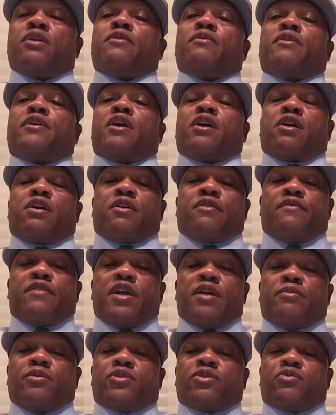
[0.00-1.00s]
They are
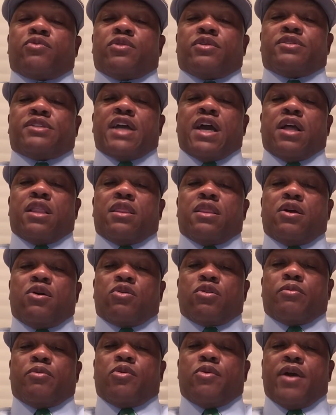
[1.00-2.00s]
available through a
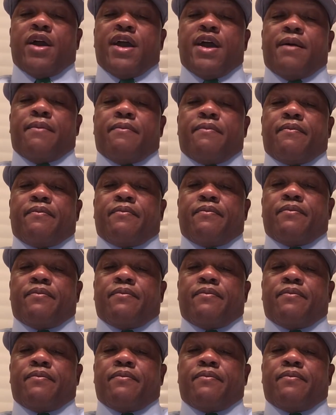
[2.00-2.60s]
downloadable app,